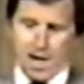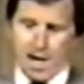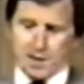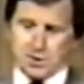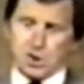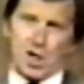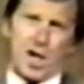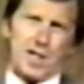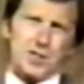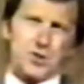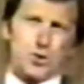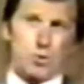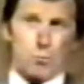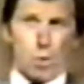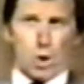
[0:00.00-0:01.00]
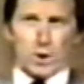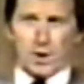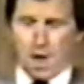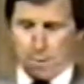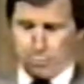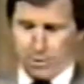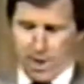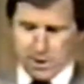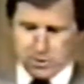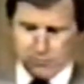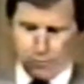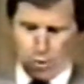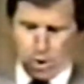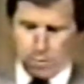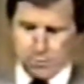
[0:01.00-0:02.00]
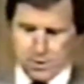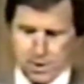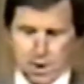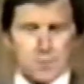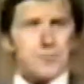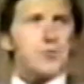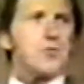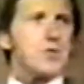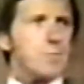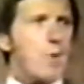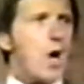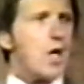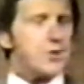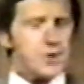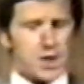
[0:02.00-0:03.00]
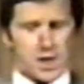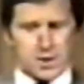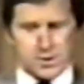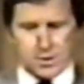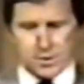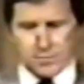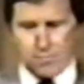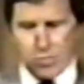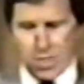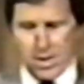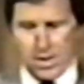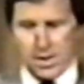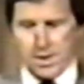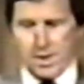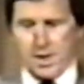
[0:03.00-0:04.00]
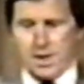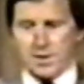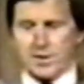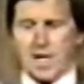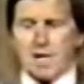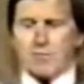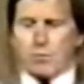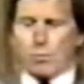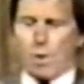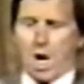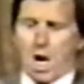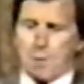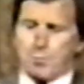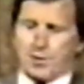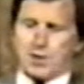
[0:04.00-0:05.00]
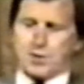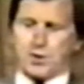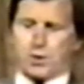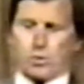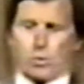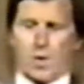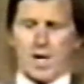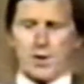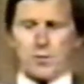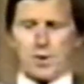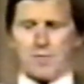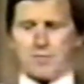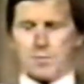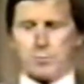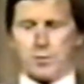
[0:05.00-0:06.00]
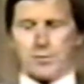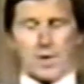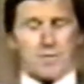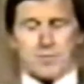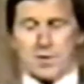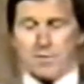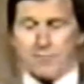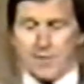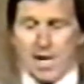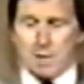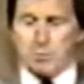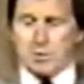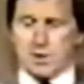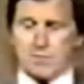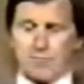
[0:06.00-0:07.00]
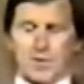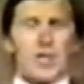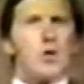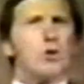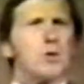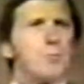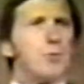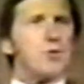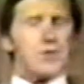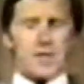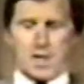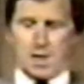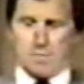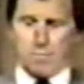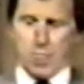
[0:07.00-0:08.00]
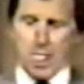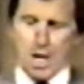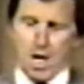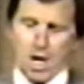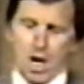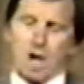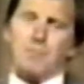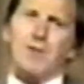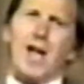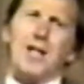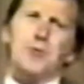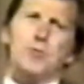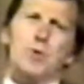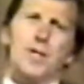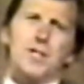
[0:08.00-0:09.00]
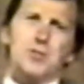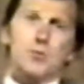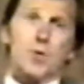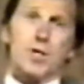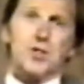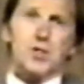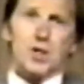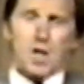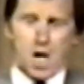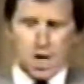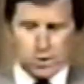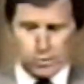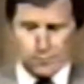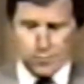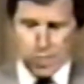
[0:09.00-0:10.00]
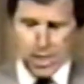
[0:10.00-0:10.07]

and changed to more complex forms through small changes. David Ropp is the creator of the famous Field Museum of Natural History in Chicago.